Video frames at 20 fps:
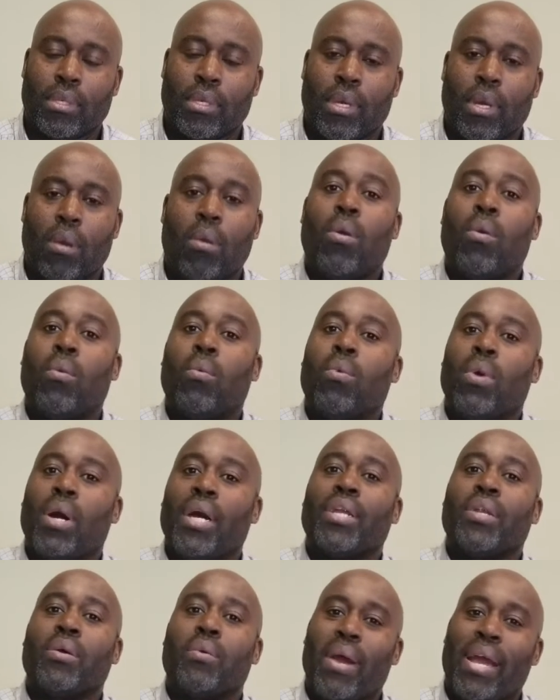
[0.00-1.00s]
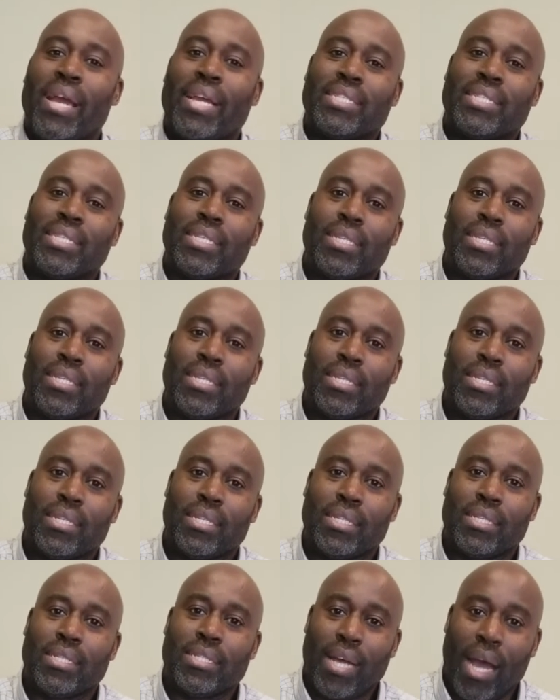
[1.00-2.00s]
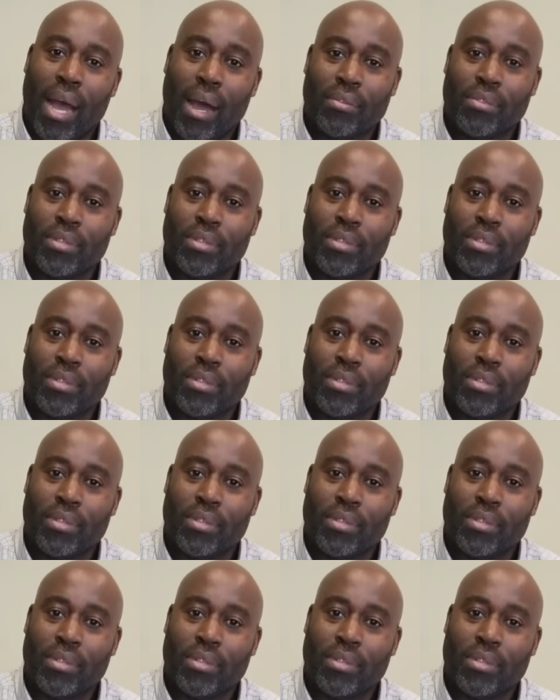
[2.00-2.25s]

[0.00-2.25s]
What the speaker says: But one of the ways he taught